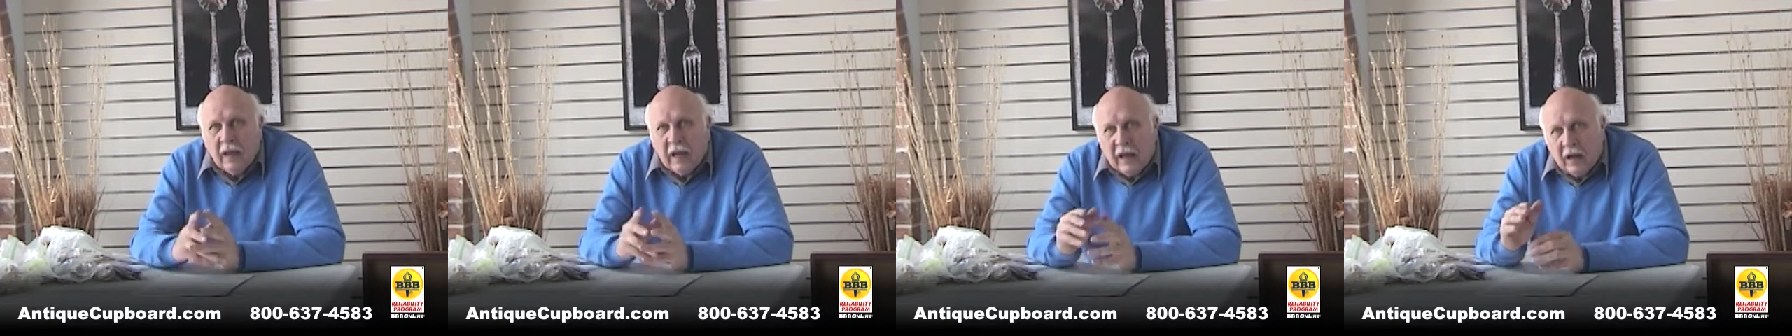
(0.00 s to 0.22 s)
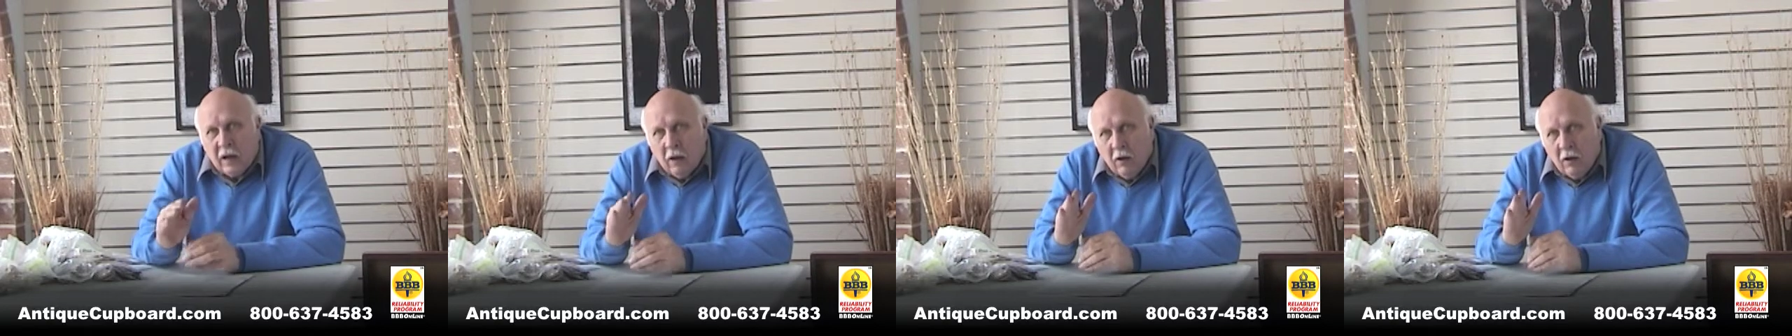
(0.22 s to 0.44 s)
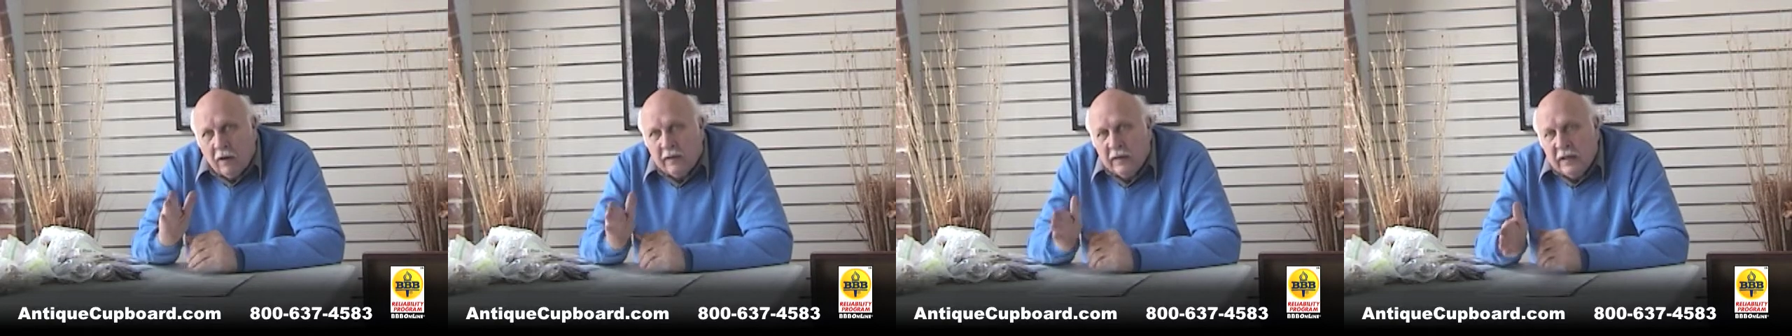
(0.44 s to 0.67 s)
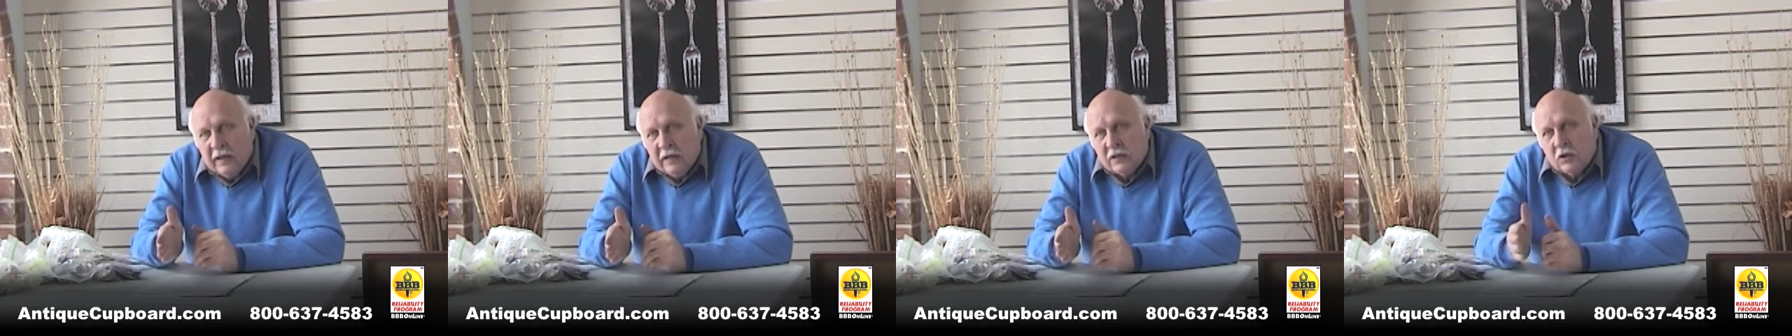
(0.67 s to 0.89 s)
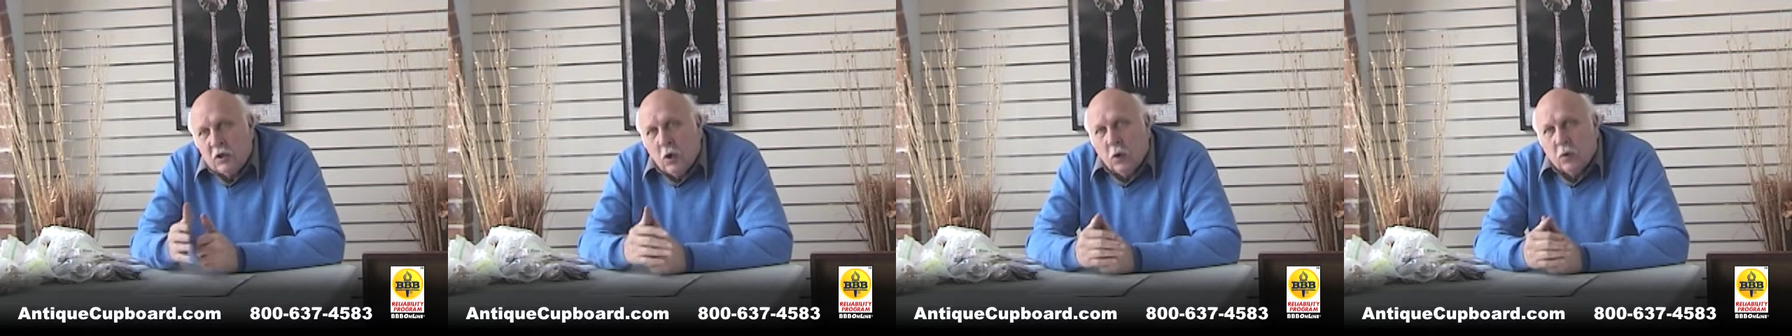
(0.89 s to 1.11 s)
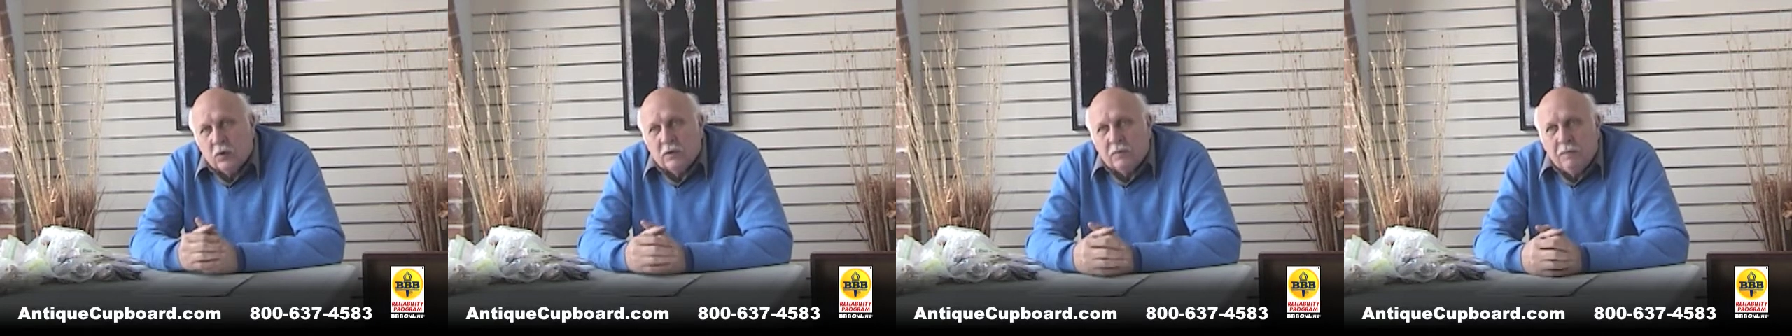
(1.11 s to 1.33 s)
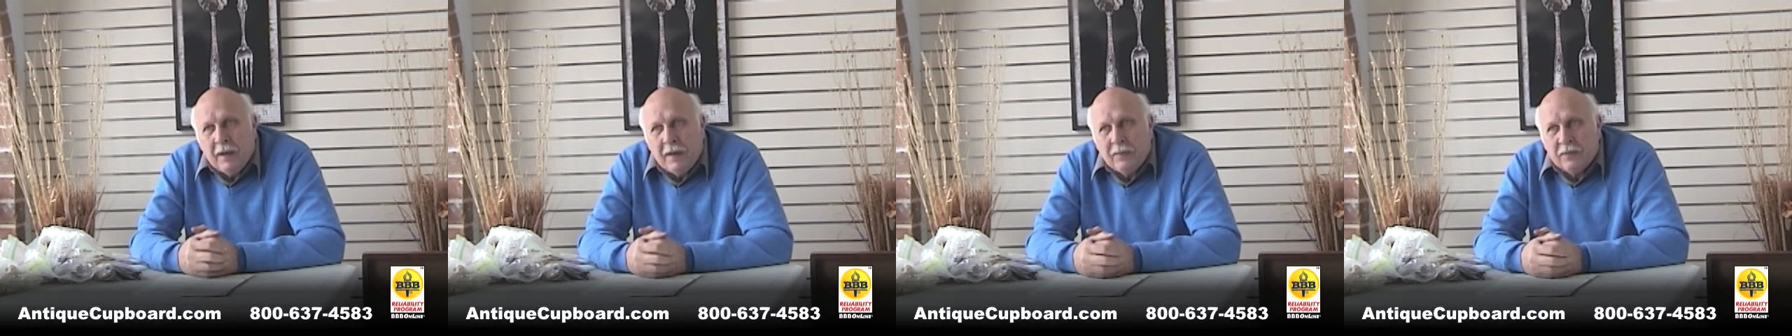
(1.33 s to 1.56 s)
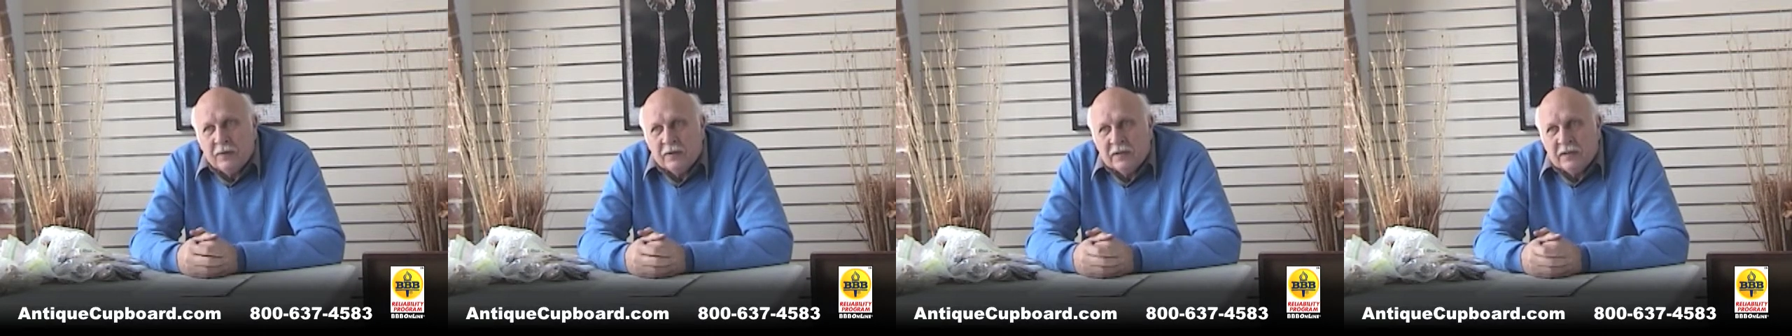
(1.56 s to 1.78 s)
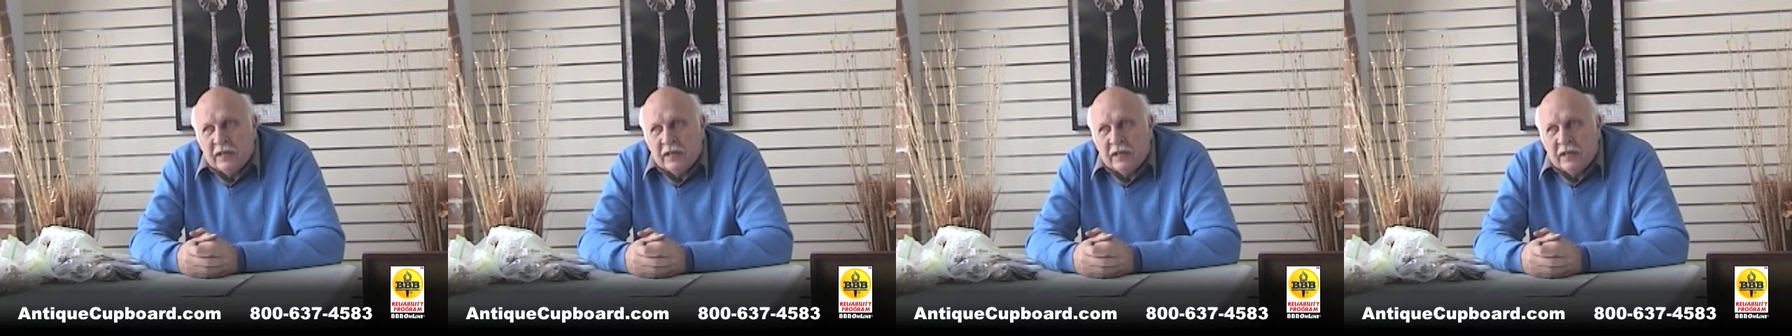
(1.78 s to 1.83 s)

and along the East Coast. People